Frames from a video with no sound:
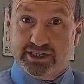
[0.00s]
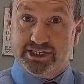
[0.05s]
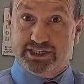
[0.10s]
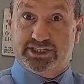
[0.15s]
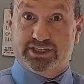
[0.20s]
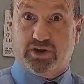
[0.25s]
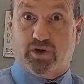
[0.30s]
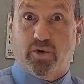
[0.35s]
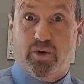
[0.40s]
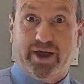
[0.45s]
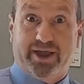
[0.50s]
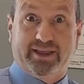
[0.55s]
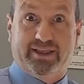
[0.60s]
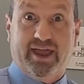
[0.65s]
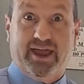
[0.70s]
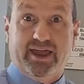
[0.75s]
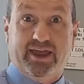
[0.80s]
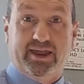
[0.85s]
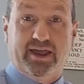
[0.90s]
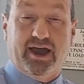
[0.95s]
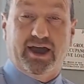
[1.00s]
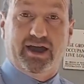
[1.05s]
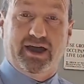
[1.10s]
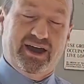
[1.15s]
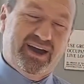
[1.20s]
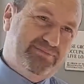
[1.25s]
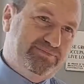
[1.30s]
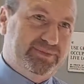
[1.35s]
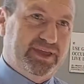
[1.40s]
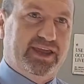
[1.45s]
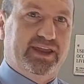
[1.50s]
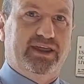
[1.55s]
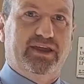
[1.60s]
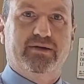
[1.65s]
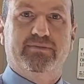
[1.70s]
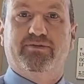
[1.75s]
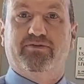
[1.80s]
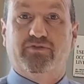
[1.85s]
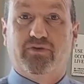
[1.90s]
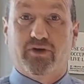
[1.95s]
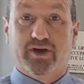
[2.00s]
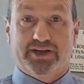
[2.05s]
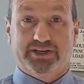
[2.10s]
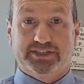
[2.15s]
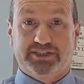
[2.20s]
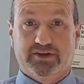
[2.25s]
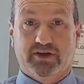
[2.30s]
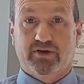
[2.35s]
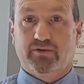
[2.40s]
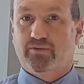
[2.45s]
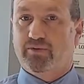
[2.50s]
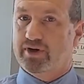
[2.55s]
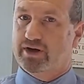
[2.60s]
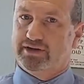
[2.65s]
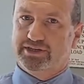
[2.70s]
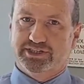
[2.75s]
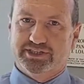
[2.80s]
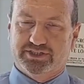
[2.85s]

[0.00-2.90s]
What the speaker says: just a quick day update here before I start work.